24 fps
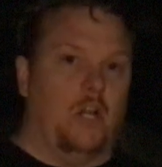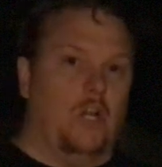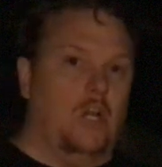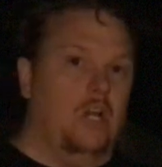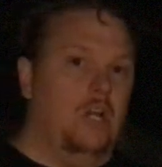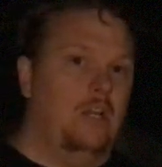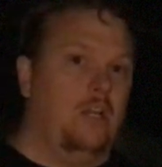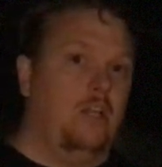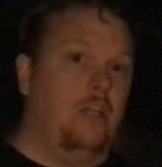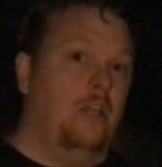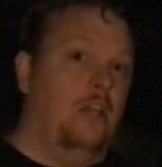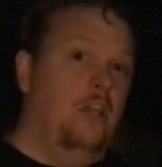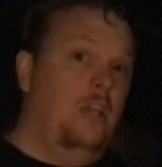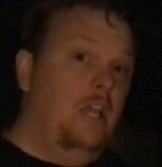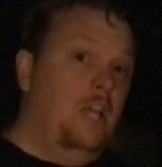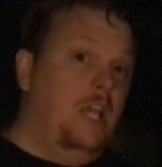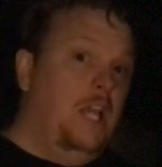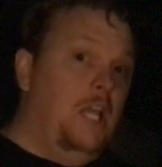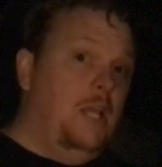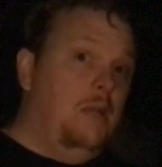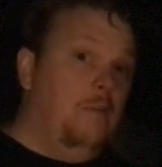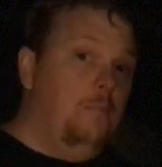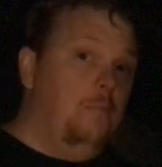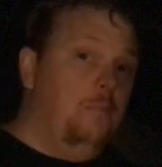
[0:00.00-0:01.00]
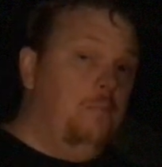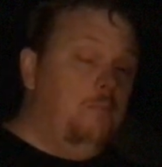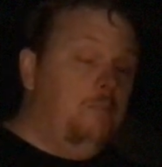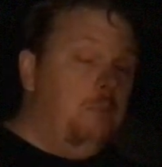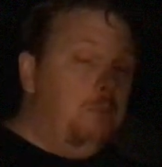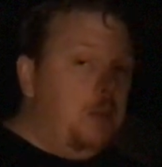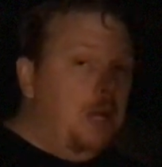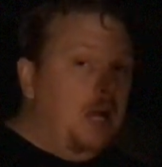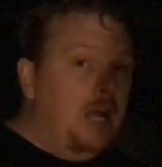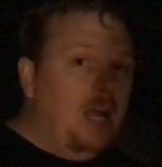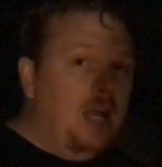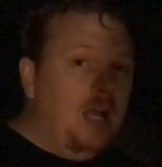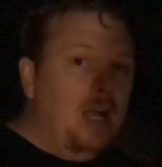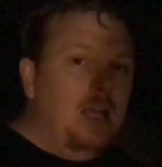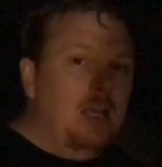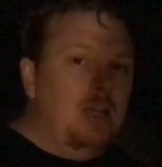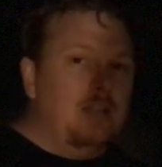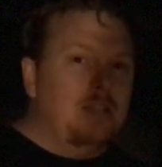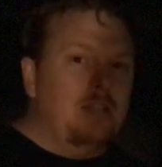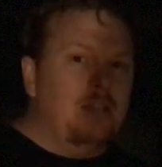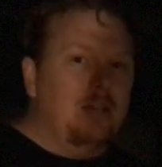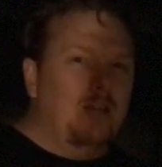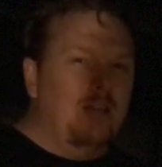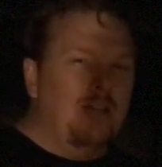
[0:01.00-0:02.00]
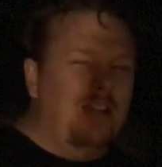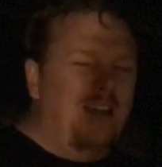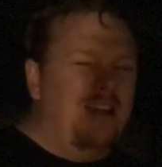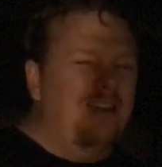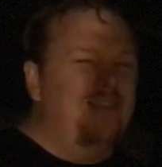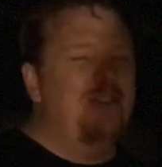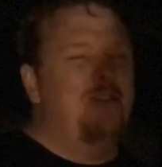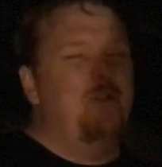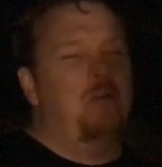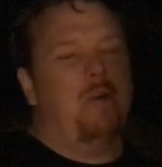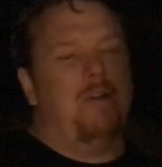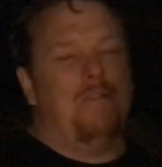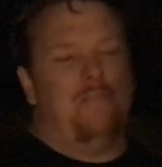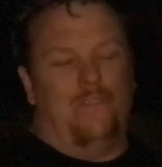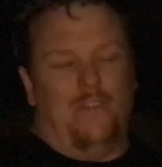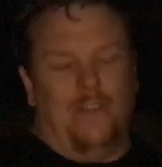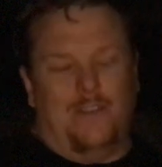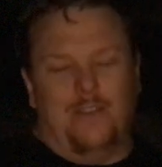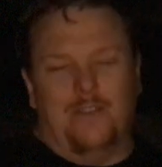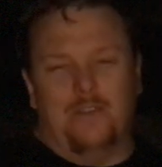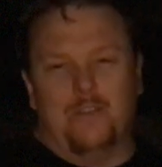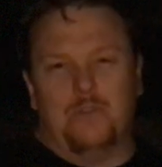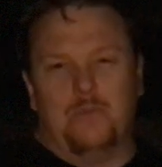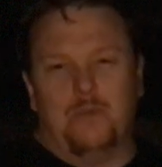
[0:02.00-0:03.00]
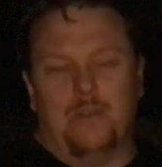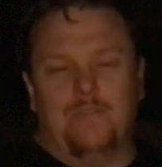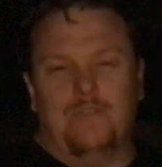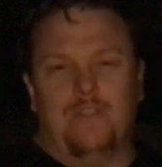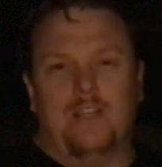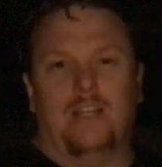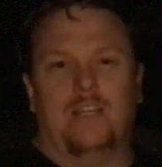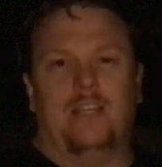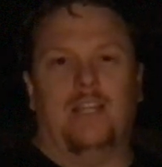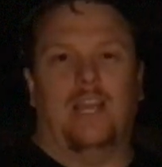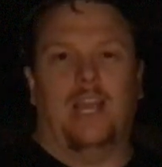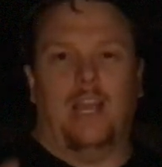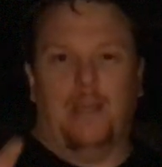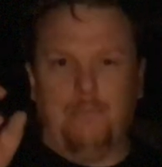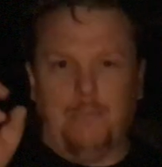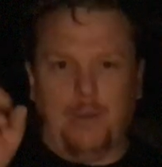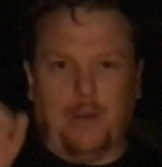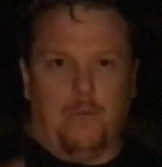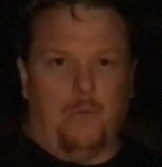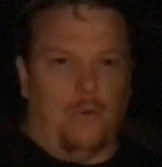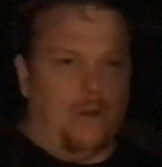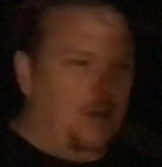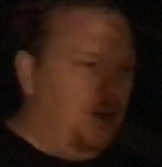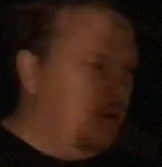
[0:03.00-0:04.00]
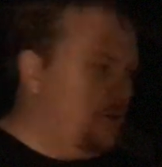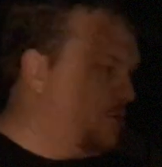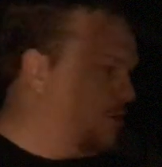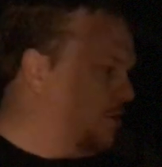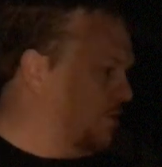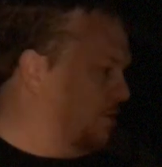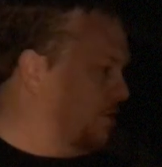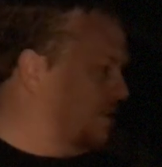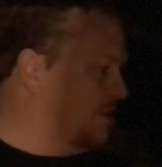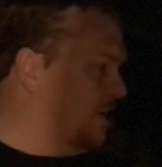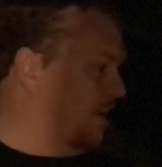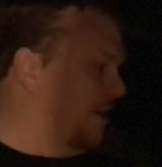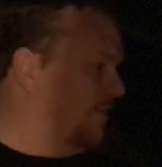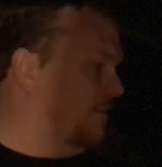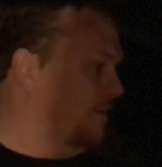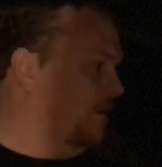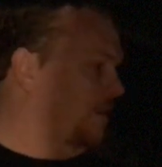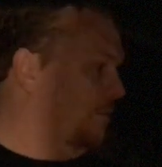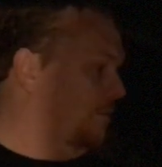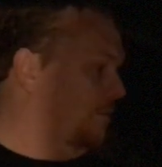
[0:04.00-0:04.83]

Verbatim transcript: dark, but I don't know what videos we've done yet, but I wanted to show this off